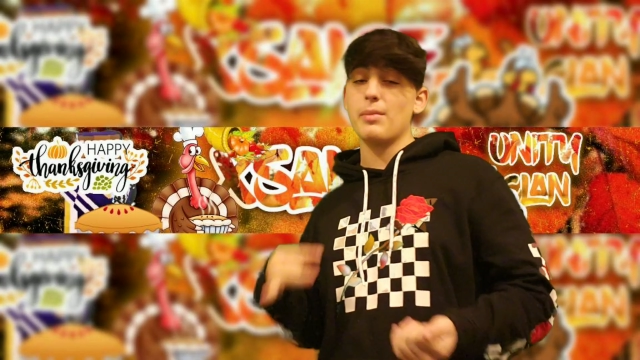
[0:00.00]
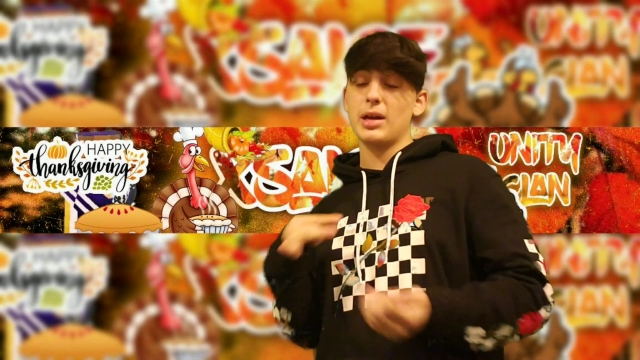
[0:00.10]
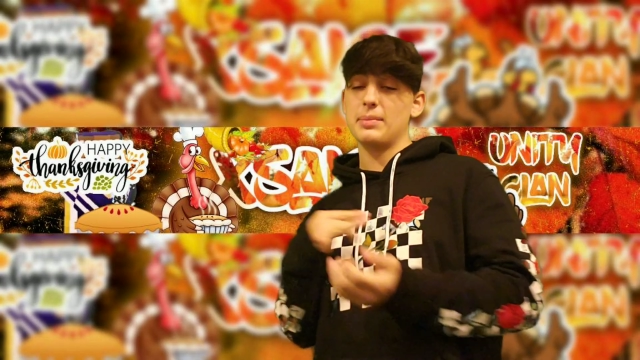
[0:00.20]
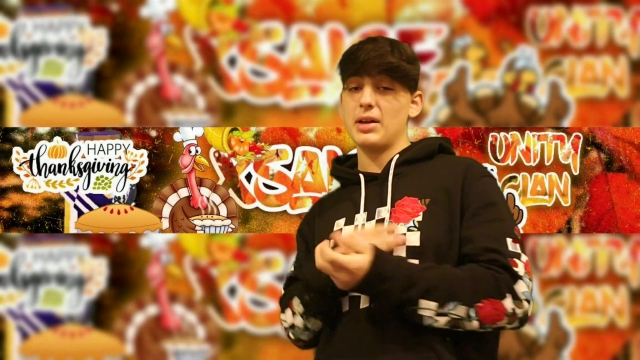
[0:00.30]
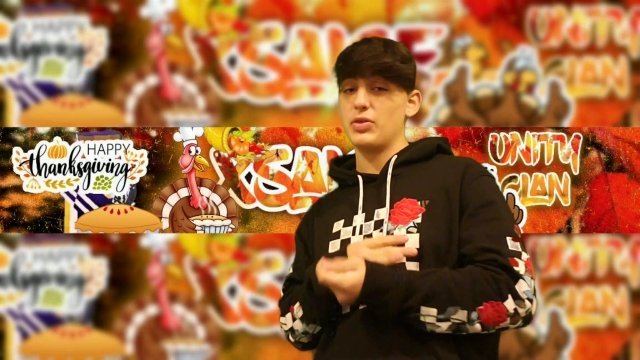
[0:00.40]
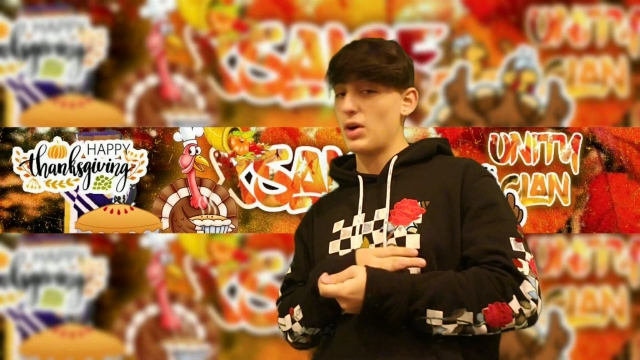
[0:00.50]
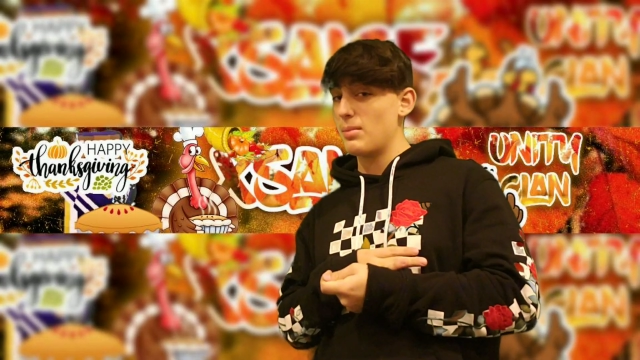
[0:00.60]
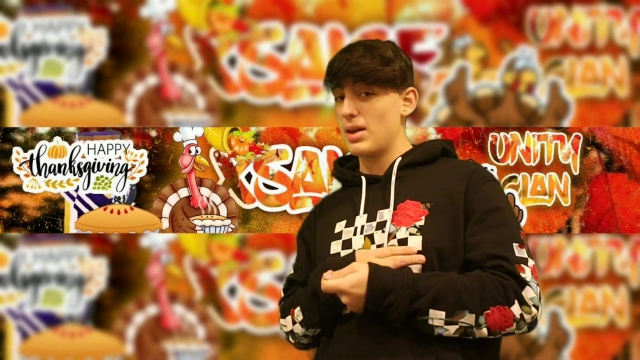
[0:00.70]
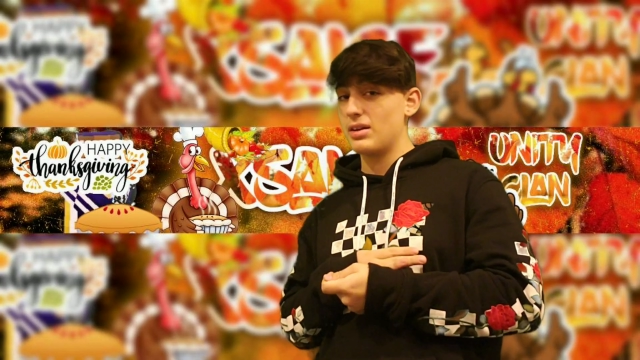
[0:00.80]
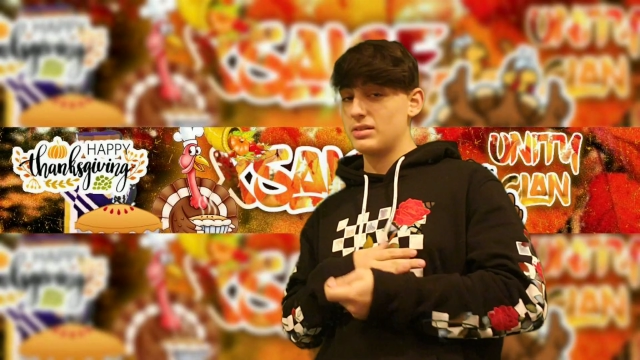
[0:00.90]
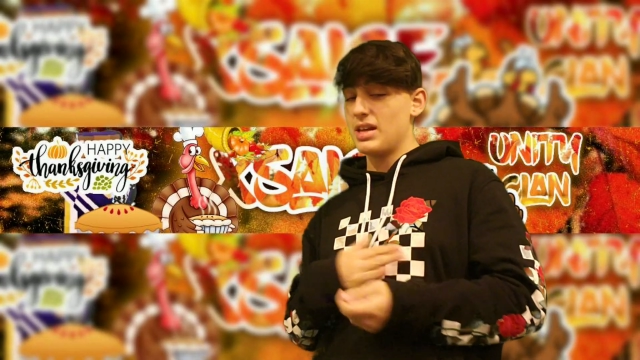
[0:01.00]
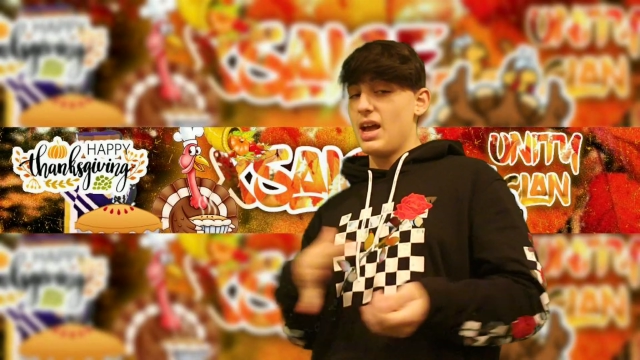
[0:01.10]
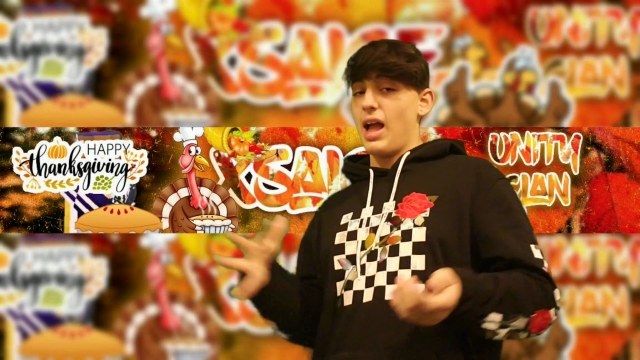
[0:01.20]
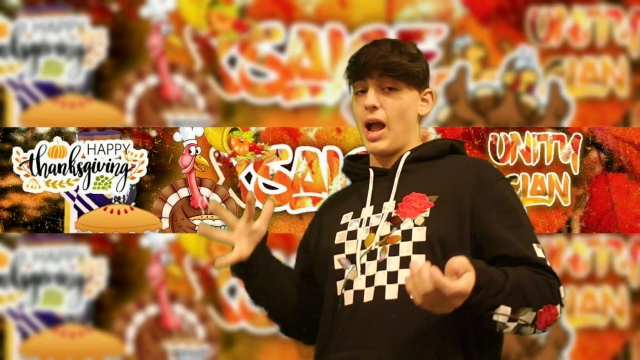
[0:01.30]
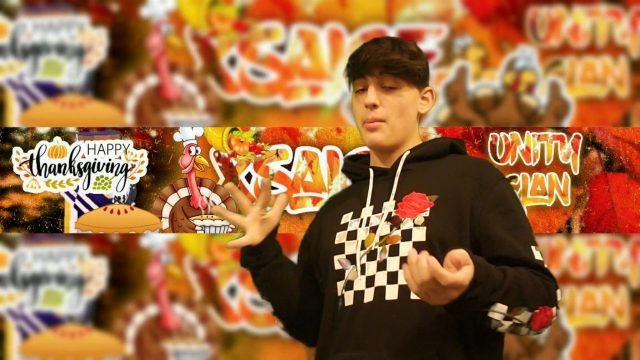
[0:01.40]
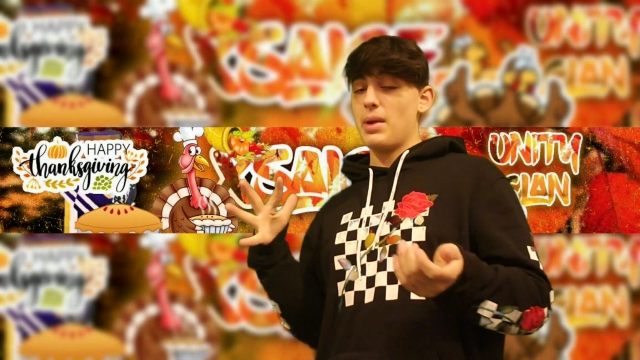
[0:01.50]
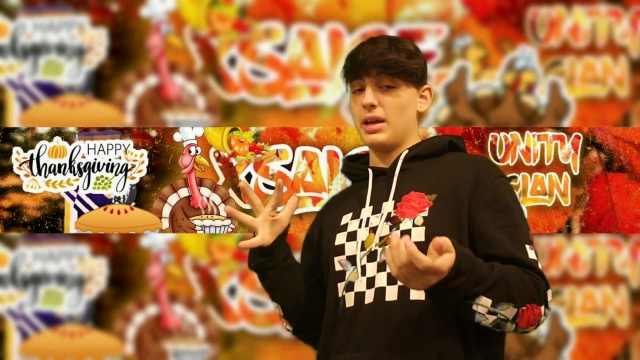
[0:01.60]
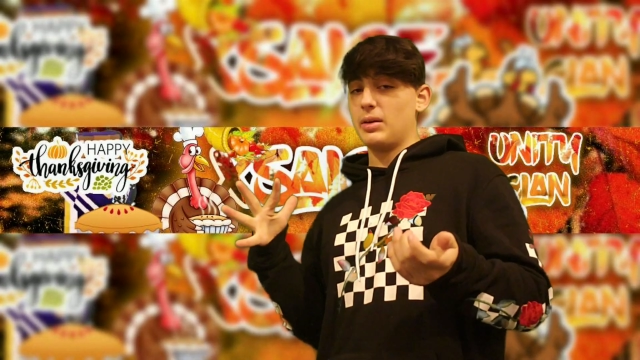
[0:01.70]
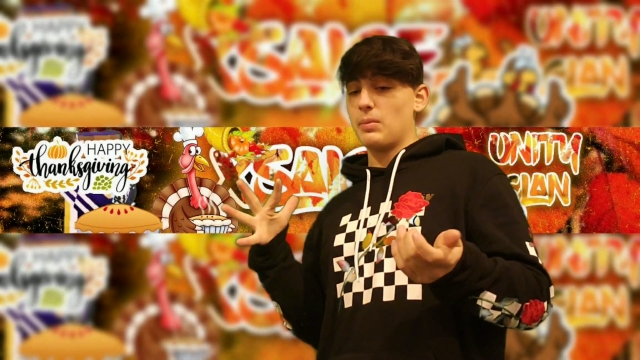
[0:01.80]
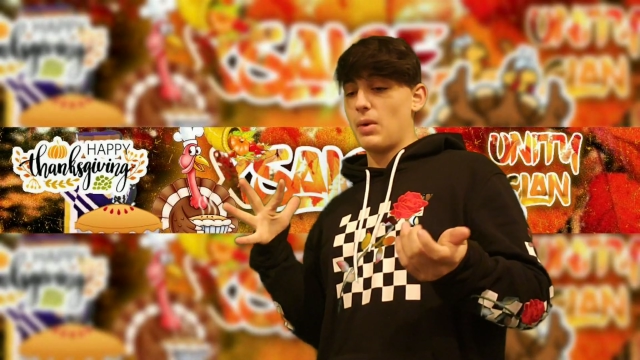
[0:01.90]
I make my thumbnails, I
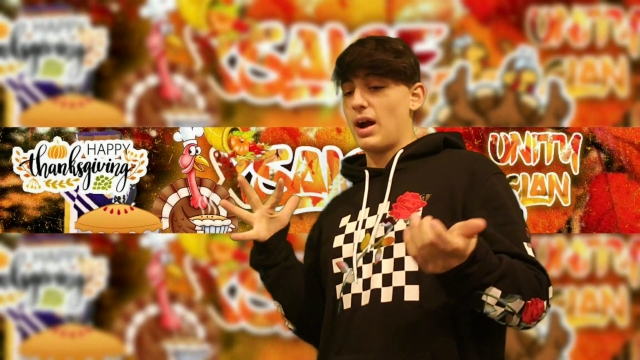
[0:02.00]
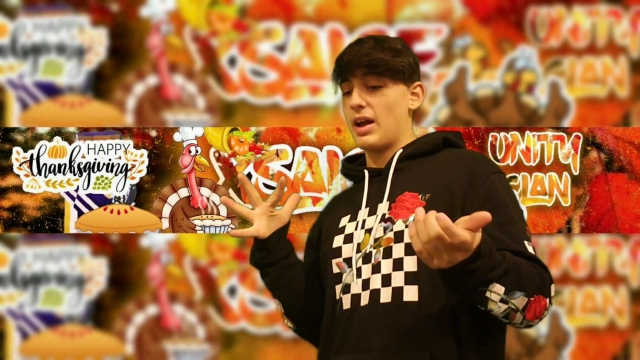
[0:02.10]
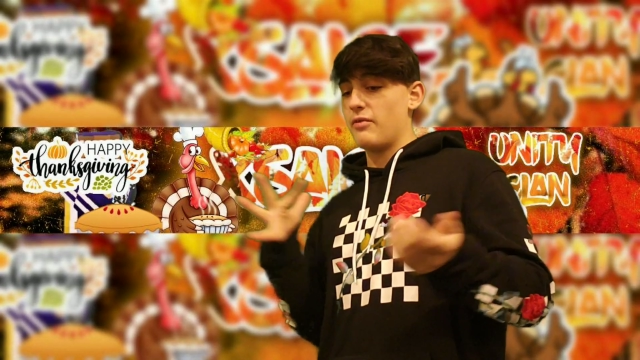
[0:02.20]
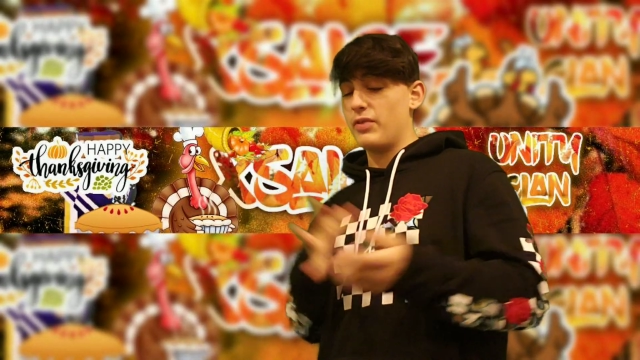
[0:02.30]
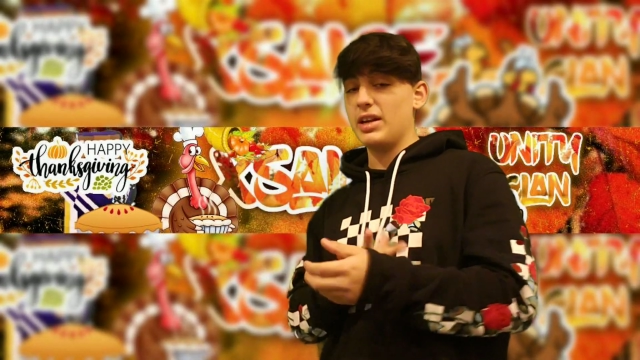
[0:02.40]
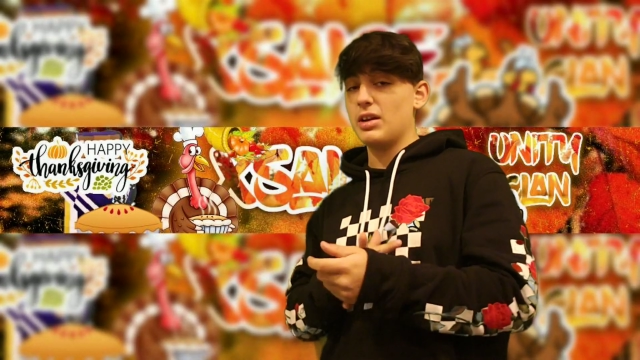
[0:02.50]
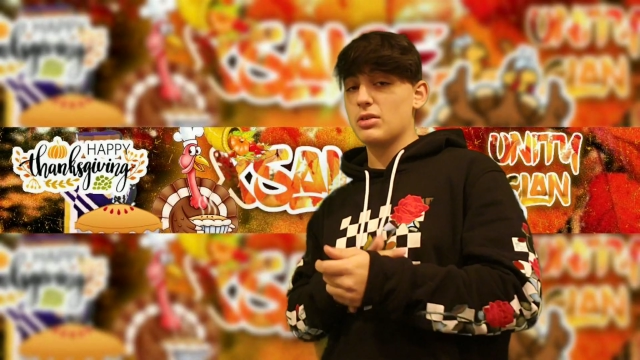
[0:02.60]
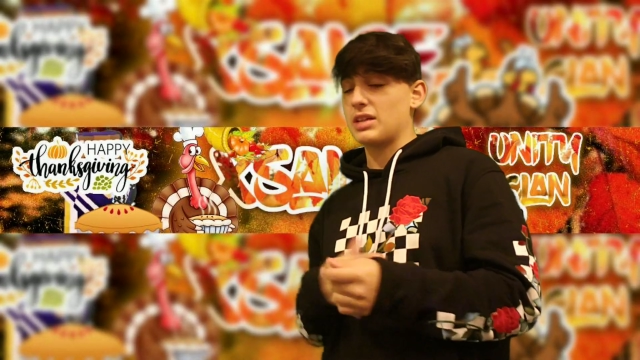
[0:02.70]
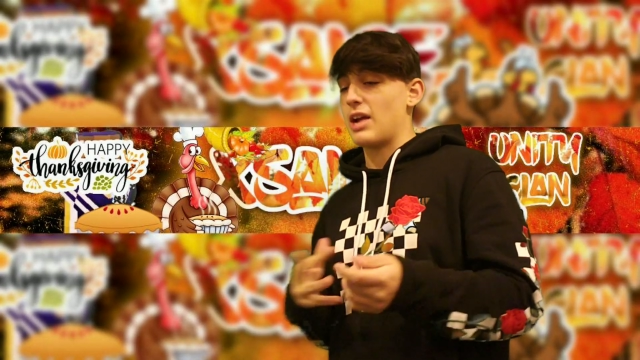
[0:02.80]
make my videos,